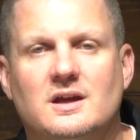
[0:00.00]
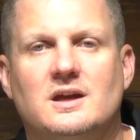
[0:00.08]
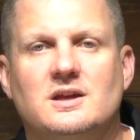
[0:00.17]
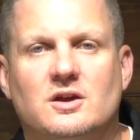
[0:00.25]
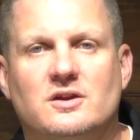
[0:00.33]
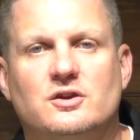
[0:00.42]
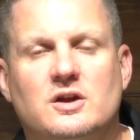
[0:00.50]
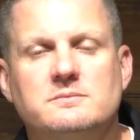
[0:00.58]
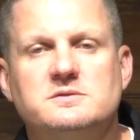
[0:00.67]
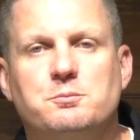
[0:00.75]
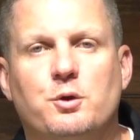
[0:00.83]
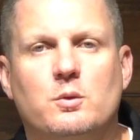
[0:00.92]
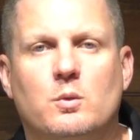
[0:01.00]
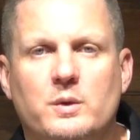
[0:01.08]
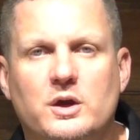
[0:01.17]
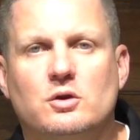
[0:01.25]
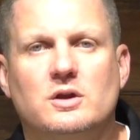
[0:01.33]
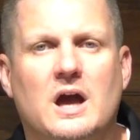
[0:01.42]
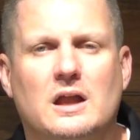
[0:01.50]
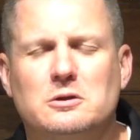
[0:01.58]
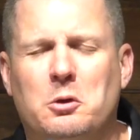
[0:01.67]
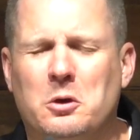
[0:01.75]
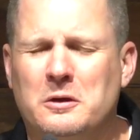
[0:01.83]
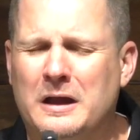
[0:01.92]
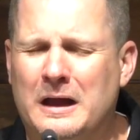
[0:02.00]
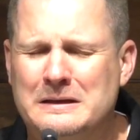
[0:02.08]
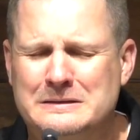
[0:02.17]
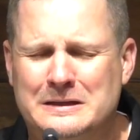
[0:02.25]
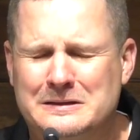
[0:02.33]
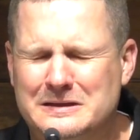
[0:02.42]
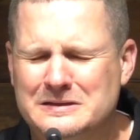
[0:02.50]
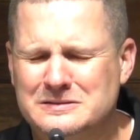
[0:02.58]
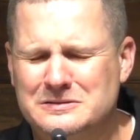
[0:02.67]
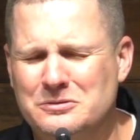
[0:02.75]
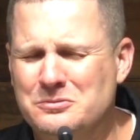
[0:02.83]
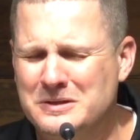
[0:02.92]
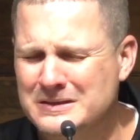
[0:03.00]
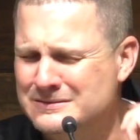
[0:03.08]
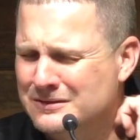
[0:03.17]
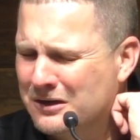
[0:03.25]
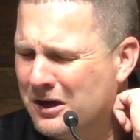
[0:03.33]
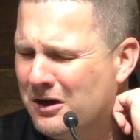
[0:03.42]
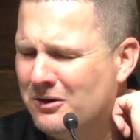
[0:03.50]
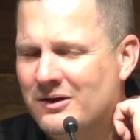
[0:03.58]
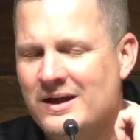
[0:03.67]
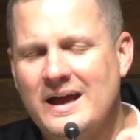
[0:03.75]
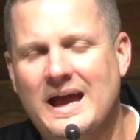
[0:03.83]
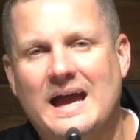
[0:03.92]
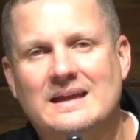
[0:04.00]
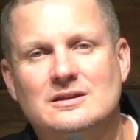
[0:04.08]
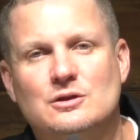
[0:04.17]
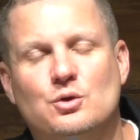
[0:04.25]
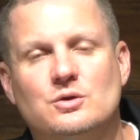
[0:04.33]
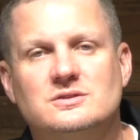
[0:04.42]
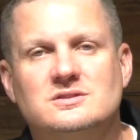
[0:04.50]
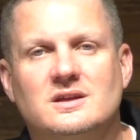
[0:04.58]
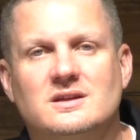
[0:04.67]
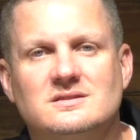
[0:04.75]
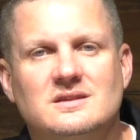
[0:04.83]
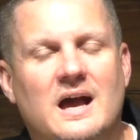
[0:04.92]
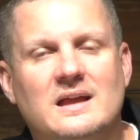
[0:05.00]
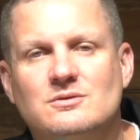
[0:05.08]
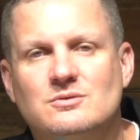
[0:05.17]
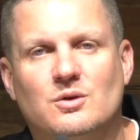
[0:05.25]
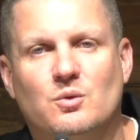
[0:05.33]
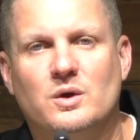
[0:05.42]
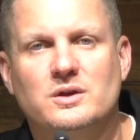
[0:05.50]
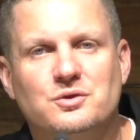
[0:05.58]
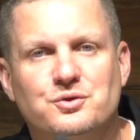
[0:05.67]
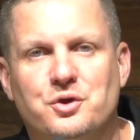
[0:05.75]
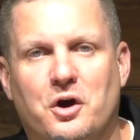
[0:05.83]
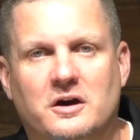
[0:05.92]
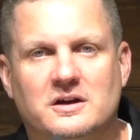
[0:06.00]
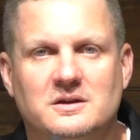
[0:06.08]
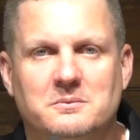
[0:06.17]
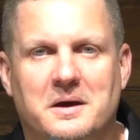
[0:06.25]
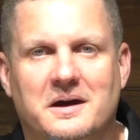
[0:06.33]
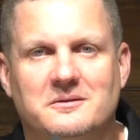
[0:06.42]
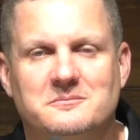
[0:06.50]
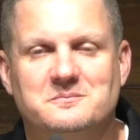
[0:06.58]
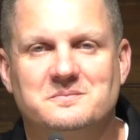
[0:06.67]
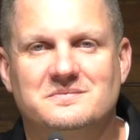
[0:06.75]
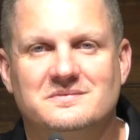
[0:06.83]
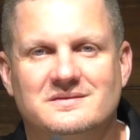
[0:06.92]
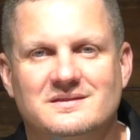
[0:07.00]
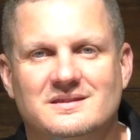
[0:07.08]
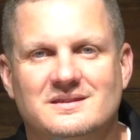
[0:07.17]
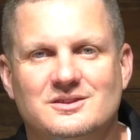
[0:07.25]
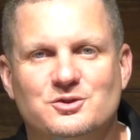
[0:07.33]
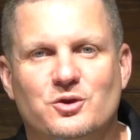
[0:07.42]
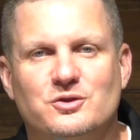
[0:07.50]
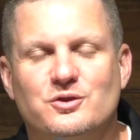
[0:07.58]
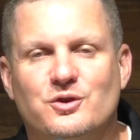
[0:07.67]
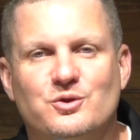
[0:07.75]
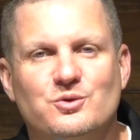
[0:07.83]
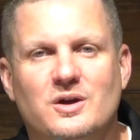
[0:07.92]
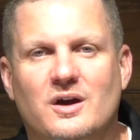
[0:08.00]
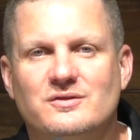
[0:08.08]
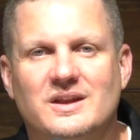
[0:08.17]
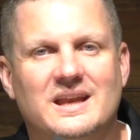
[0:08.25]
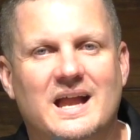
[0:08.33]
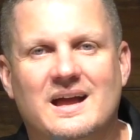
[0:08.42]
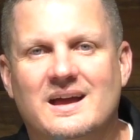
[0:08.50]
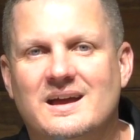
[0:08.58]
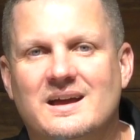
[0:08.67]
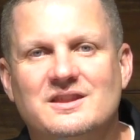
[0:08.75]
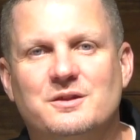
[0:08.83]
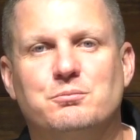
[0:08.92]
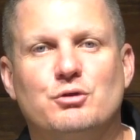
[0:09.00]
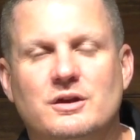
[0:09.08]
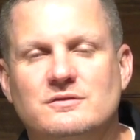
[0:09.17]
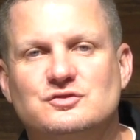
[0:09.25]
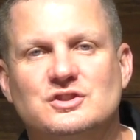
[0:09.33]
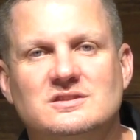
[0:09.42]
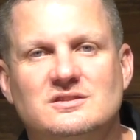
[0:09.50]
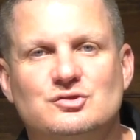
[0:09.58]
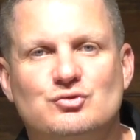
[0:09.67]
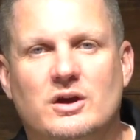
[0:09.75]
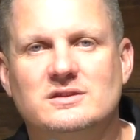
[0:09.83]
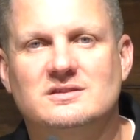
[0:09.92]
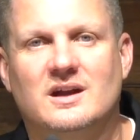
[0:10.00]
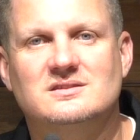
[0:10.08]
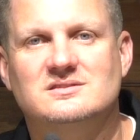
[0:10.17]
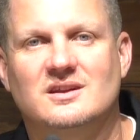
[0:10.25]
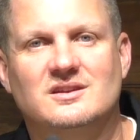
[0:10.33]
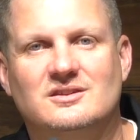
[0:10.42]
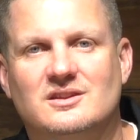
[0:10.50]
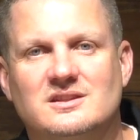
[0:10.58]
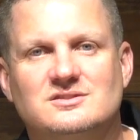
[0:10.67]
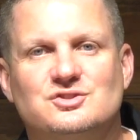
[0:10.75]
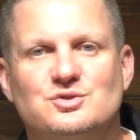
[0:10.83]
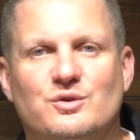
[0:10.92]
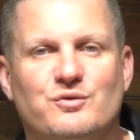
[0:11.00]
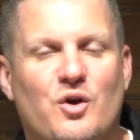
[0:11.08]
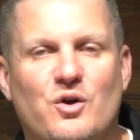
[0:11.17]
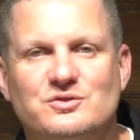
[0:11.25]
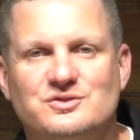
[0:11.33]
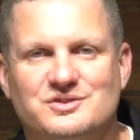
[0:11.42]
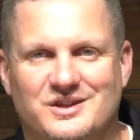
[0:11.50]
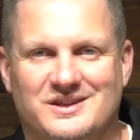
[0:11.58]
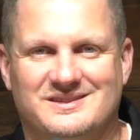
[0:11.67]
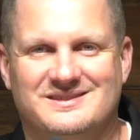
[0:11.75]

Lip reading: You know, there comes a point where we go to God, Lord, I did this 2 weeks ago. And the Lord says, I don't know what you're talking about. You're under the new covenant. The blood of Jesus Christ, God's son, cleansed you of all sin.